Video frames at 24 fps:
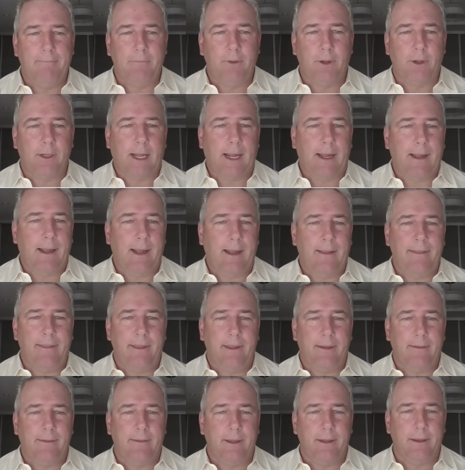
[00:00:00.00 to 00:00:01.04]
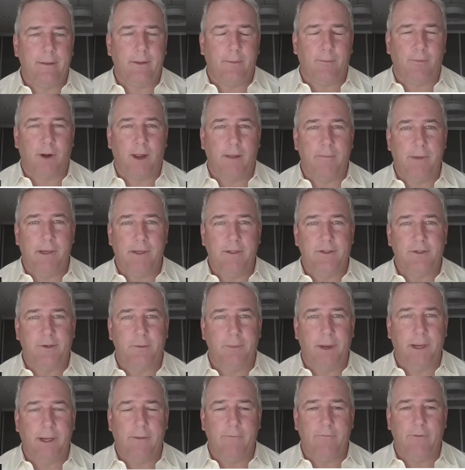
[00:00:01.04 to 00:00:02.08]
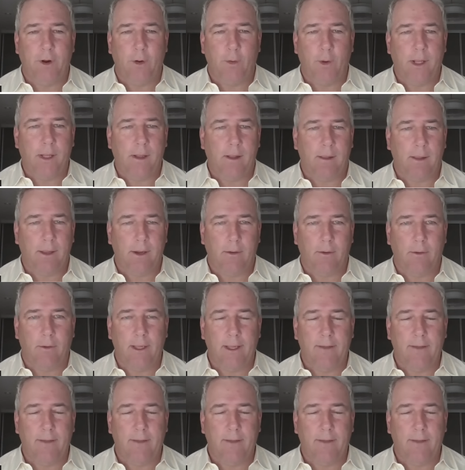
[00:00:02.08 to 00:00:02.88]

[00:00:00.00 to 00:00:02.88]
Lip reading: Look, I think the Prime Minister made it very clear,